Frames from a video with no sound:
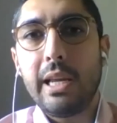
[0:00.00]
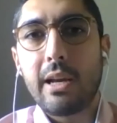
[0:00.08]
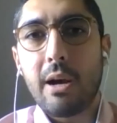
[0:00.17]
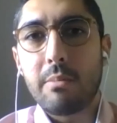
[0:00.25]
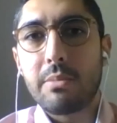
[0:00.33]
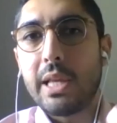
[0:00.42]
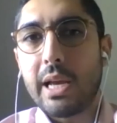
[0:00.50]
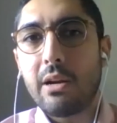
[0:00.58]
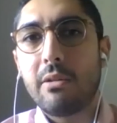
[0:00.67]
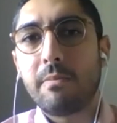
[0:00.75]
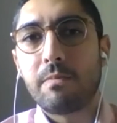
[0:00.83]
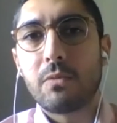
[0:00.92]
comes
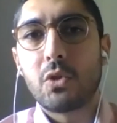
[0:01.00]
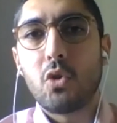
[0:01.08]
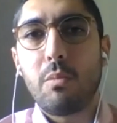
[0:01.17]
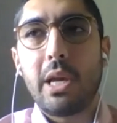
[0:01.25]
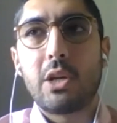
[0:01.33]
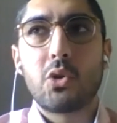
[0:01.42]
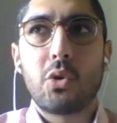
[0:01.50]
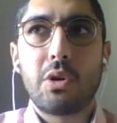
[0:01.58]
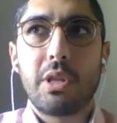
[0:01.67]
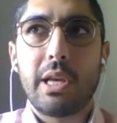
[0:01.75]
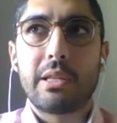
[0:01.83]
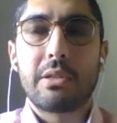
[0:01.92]
there to make sure
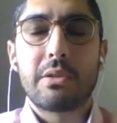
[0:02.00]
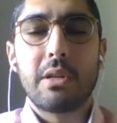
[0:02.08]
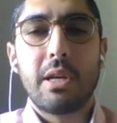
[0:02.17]
that